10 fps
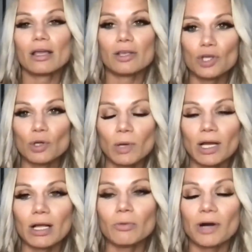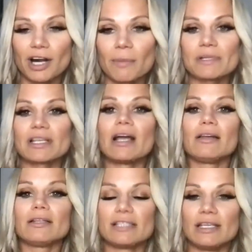you will 100%
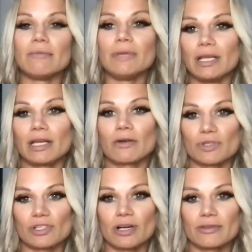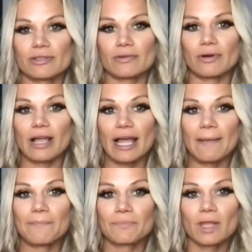see immediate results.
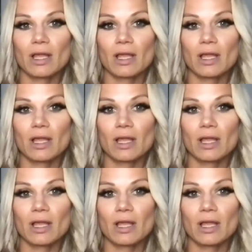Okay,